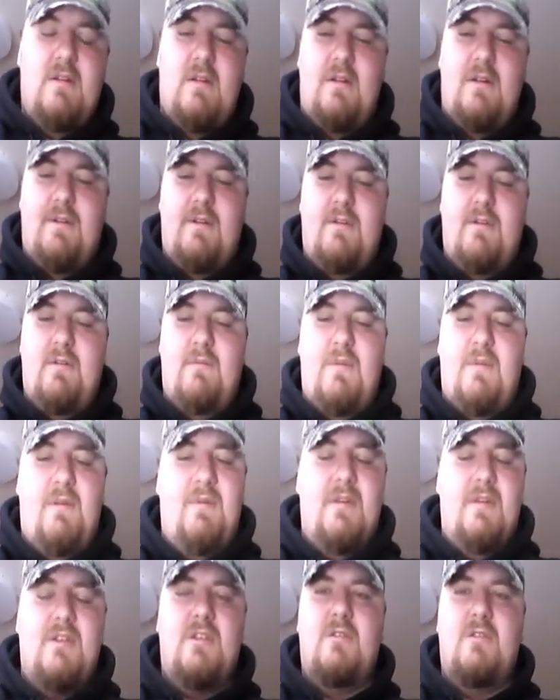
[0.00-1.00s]
And
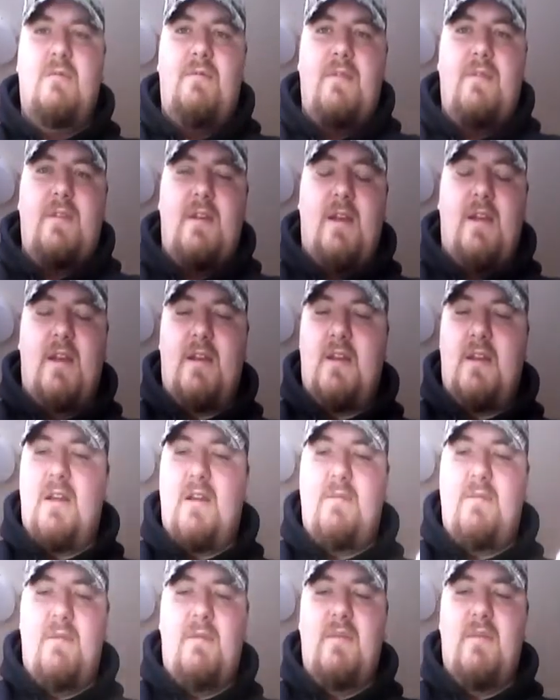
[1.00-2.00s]
maybe it's just the one that I
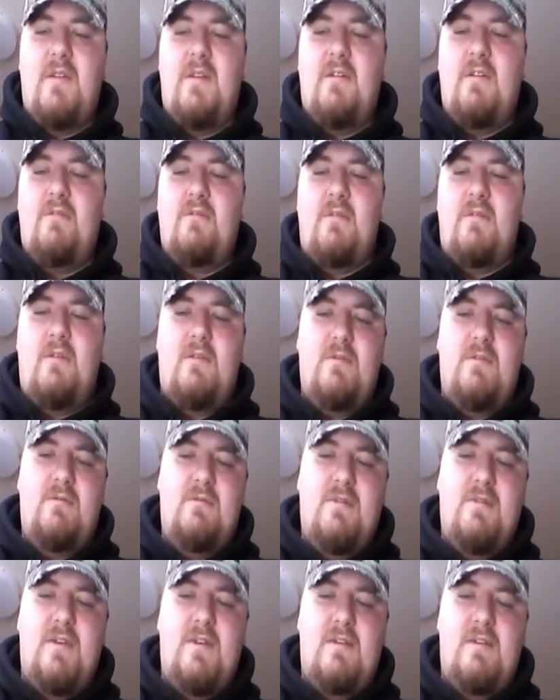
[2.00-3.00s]
got. Maybe they don't all
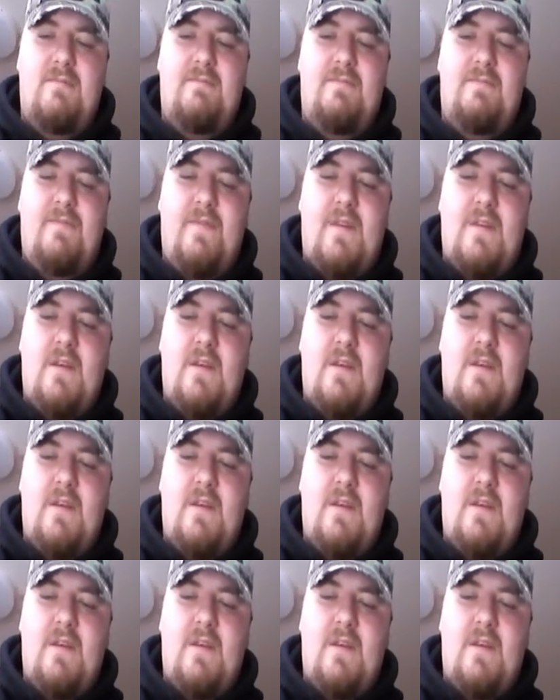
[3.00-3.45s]
do that.